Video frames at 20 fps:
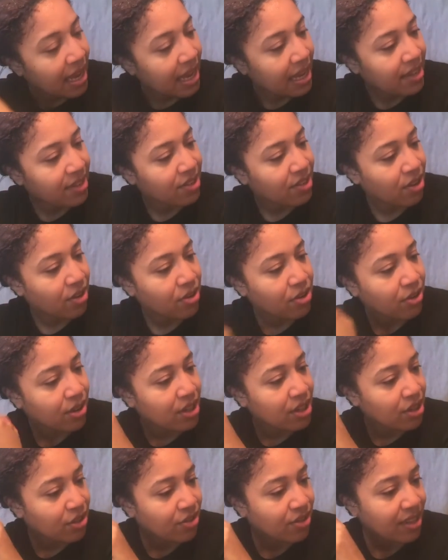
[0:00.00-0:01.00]
And so you
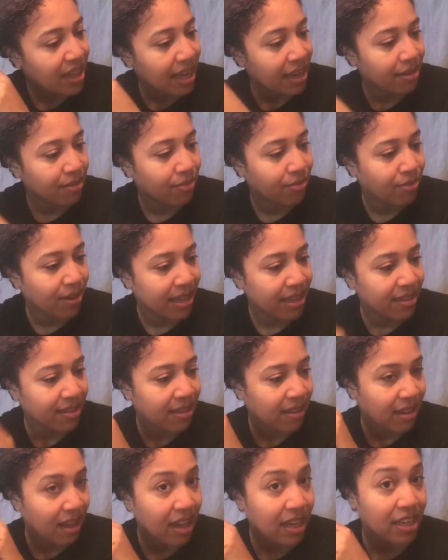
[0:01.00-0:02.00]
can use that
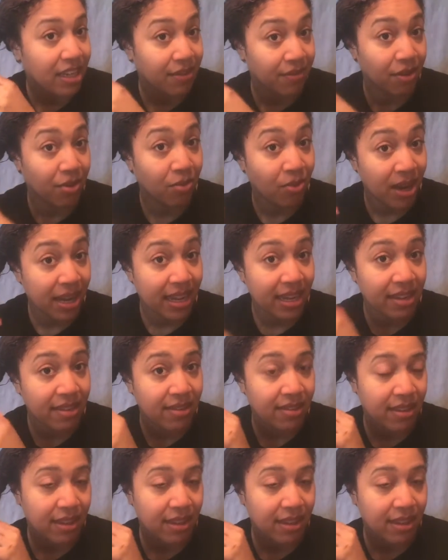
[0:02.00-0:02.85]
rinse a lot of different ways.